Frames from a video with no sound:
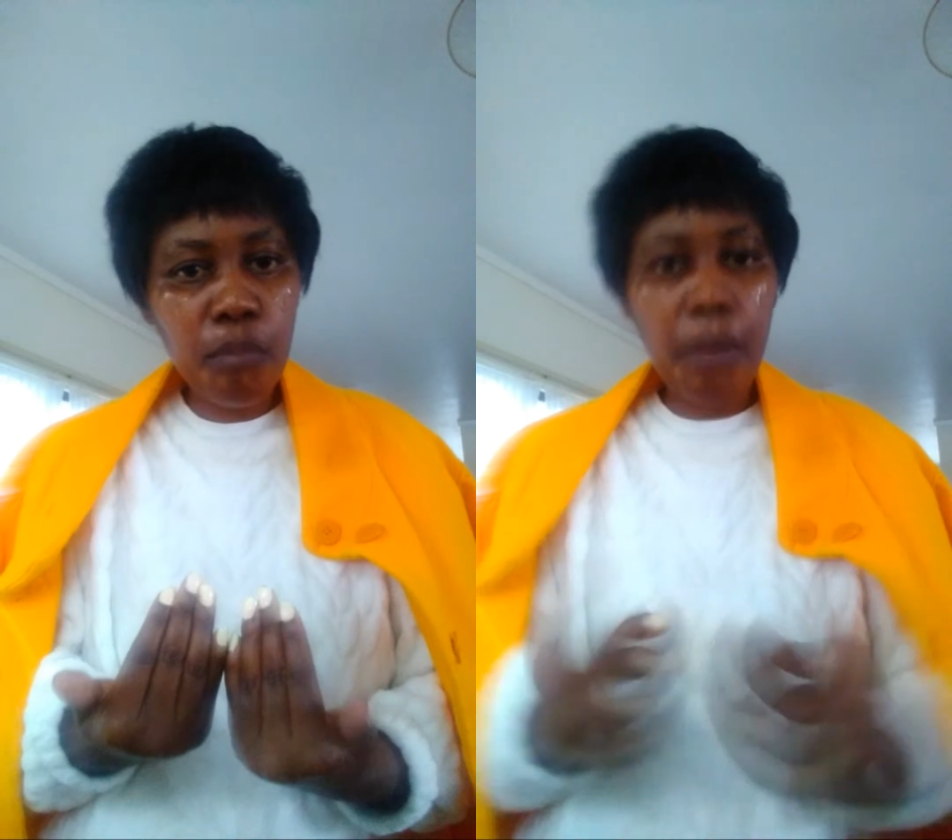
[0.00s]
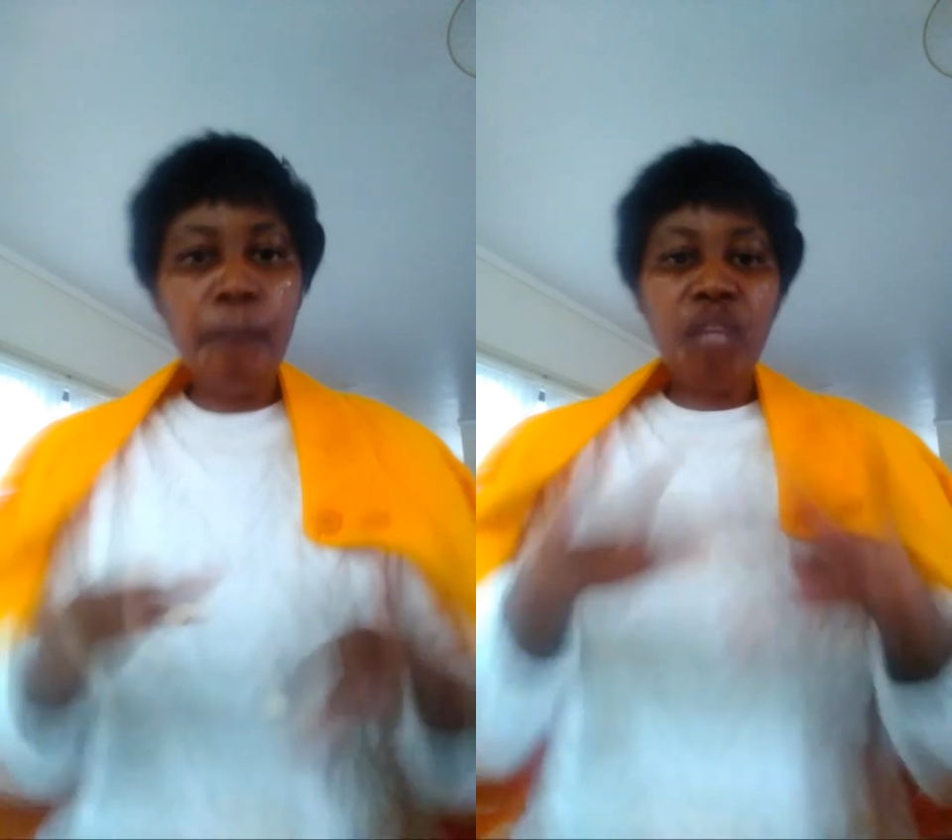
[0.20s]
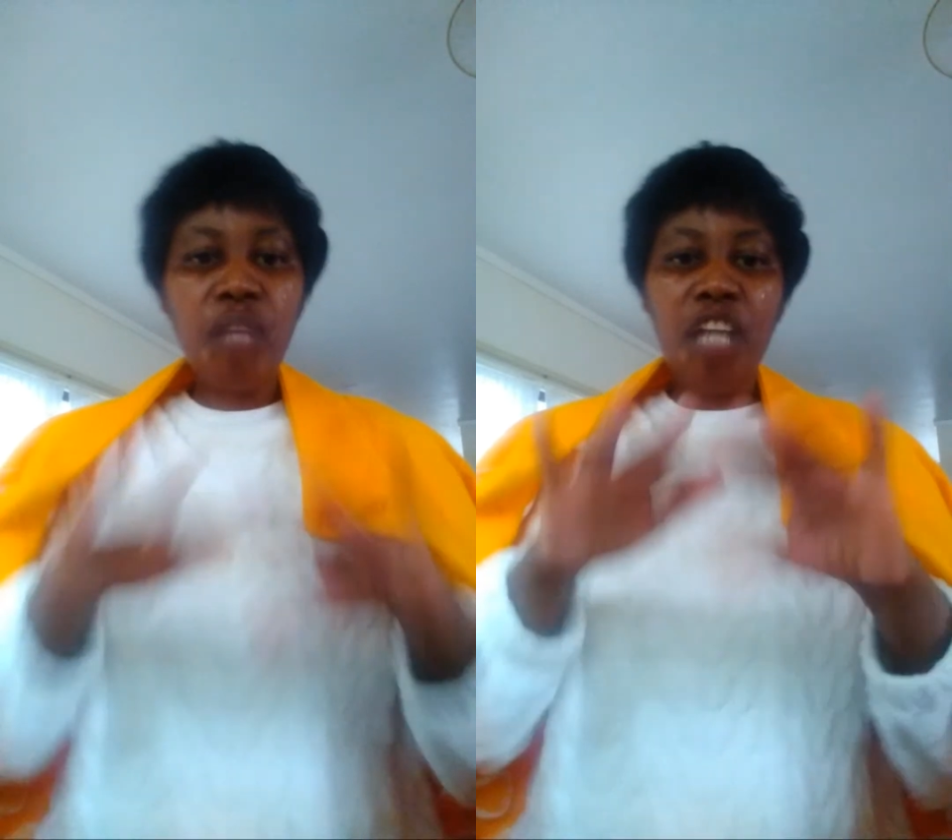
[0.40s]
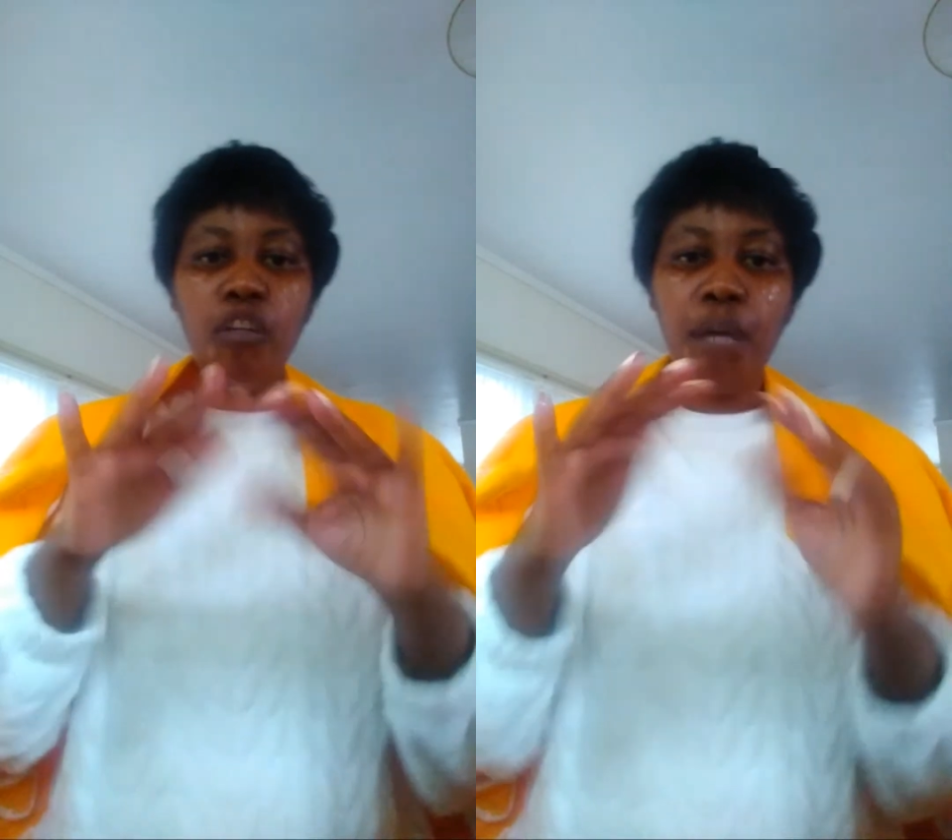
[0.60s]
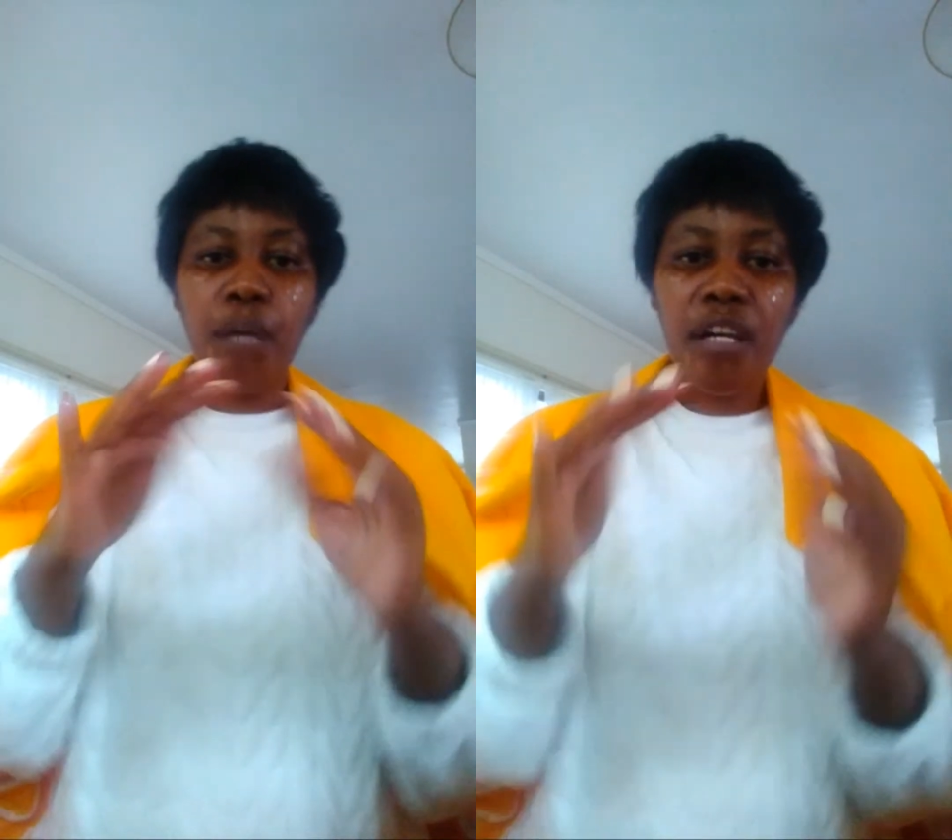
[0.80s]
in your
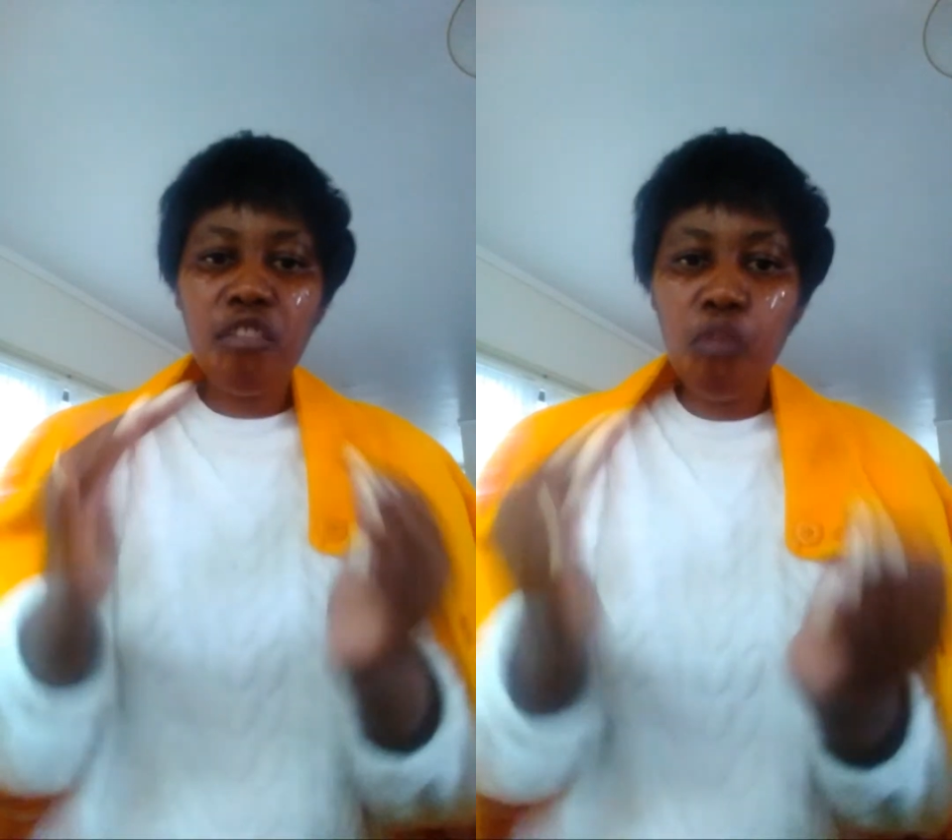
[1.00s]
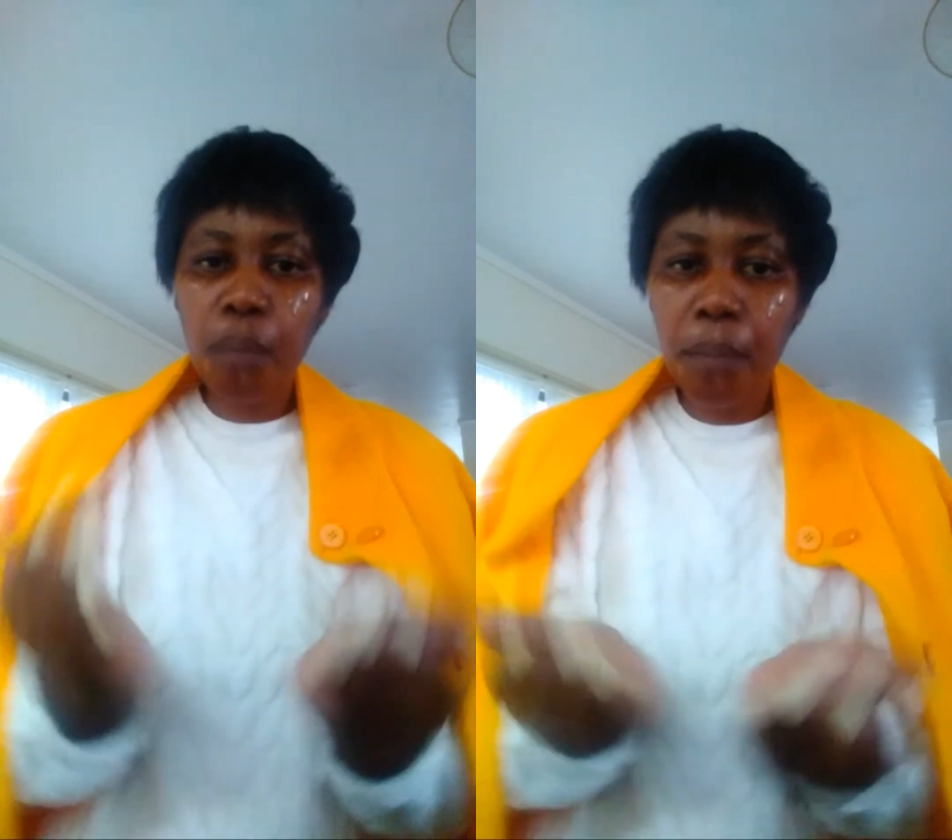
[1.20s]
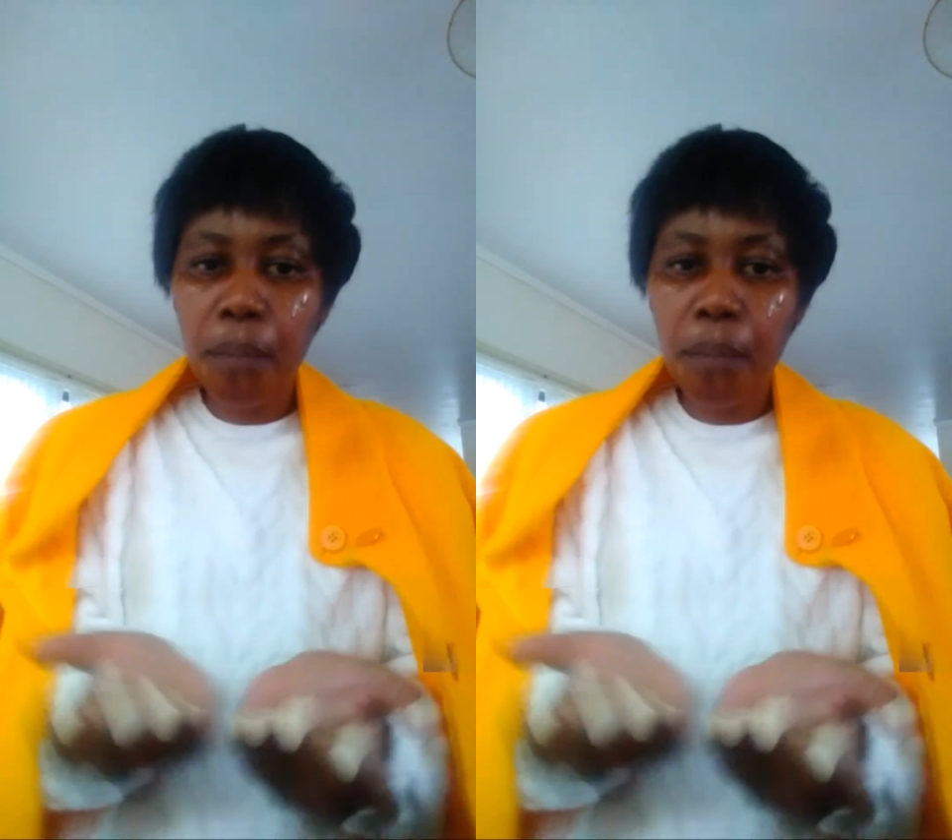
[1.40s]
birth womb are birthed